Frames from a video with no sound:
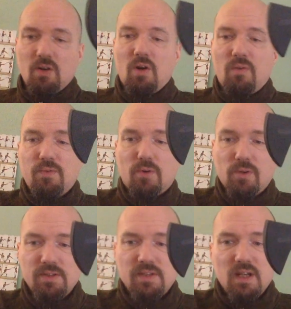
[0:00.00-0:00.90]
Of
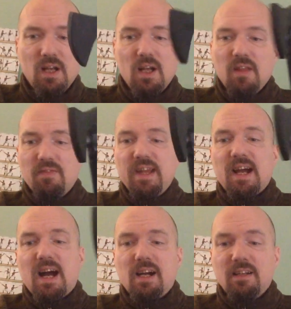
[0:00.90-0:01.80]
course, they
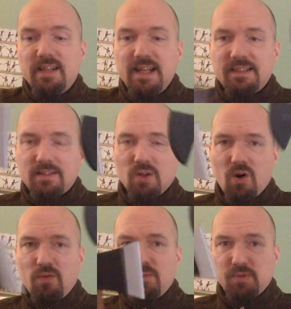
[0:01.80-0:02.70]
are less
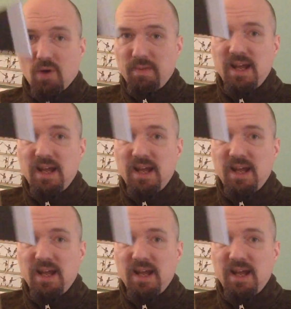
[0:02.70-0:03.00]
top